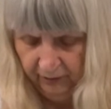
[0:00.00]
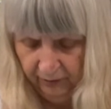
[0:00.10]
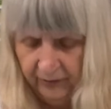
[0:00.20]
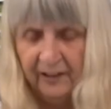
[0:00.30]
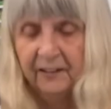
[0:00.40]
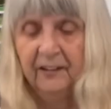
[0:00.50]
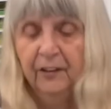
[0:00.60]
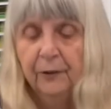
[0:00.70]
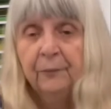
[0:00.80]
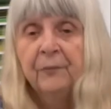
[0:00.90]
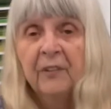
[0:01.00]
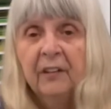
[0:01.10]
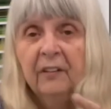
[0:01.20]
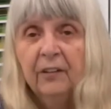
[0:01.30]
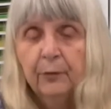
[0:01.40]
That's it.
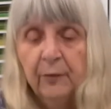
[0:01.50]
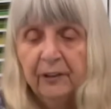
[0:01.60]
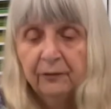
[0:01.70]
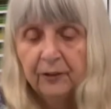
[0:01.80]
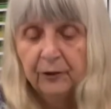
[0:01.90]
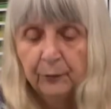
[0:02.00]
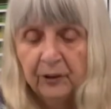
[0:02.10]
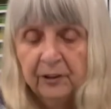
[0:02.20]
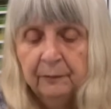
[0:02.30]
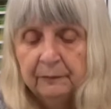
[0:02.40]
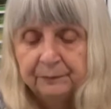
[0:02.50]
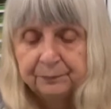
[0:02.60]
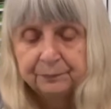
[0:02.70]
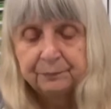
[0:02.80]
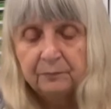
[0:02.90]
This is my front one.
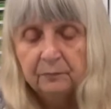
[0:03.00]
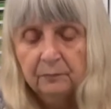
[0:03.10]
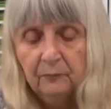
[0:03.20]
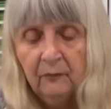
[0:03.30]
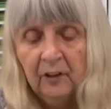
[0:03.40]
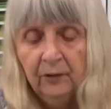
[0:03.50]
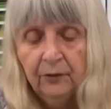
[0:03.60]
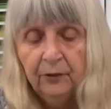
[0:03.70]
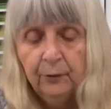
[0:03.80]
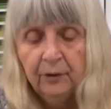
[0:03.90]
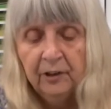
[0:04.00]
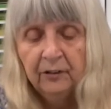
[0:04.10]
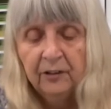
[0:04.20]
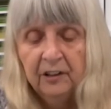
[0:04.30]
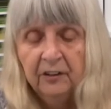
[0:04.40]
So it
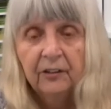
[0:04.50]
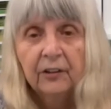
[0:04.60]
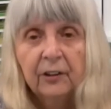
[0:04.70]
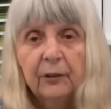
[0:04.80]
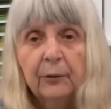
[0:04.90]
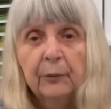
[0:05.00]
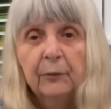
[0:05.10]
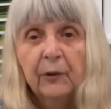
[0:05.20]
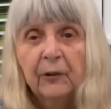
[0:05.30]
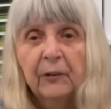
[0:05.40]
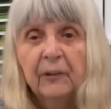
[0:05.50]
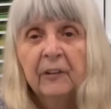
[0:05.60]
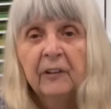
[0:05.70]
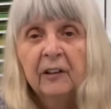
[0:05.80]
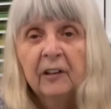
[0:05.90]
needs to go on
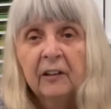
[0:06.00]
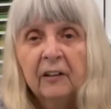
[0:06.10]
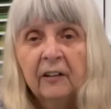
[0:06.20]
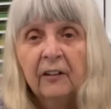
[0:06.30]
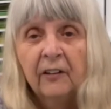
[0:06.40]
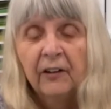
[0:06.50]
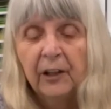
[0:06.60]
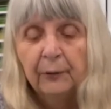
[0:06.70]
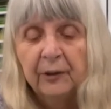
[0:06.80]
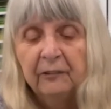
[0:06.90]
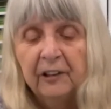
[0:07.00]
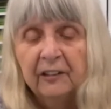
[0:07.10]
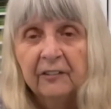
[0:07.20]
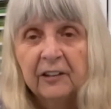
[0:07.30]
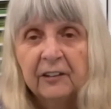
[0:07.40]
that way round.